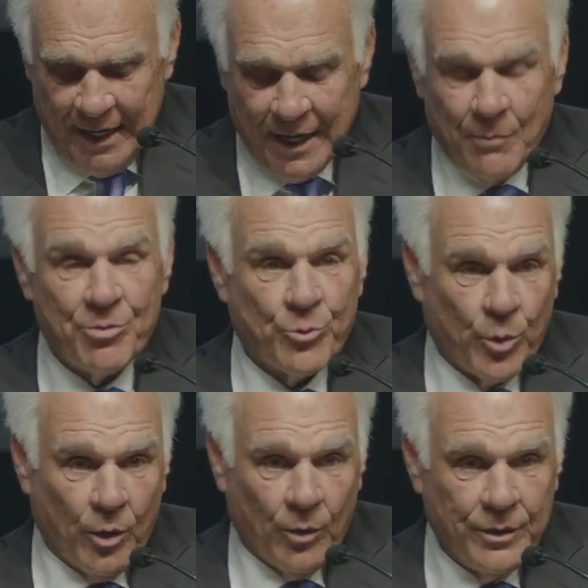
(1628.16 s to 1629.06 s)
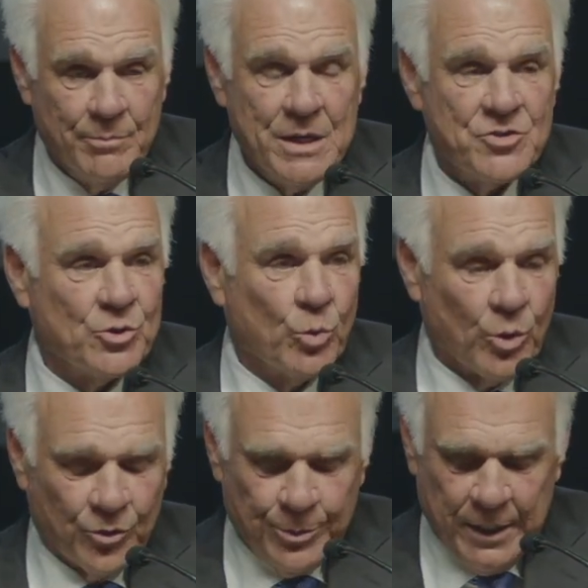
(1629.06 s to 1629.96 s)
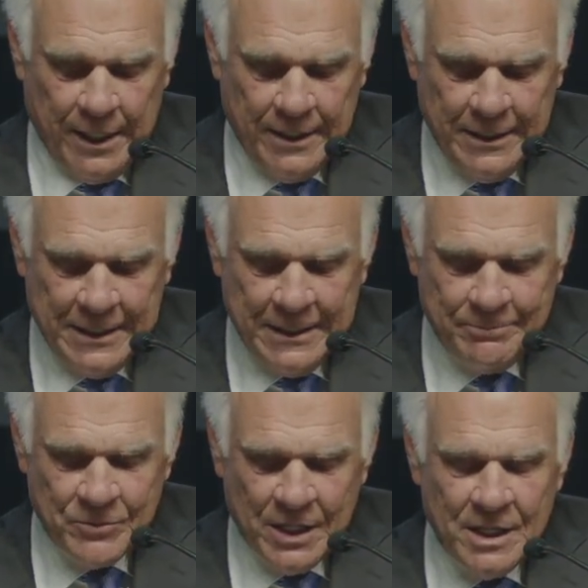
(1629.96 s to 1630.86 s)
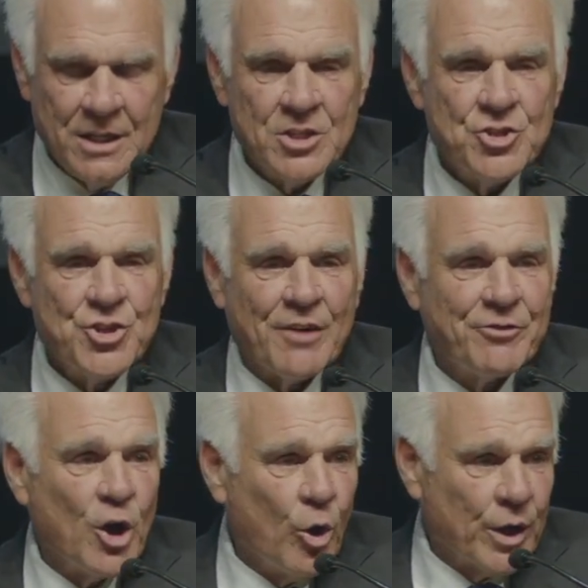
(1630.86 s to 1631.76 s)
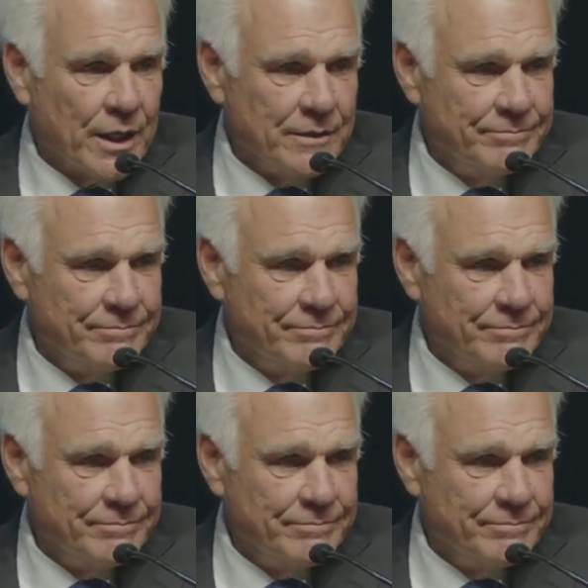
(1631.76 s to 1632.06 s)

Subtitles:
and I'm thrilled. It means the world to me. Jeff Cogan.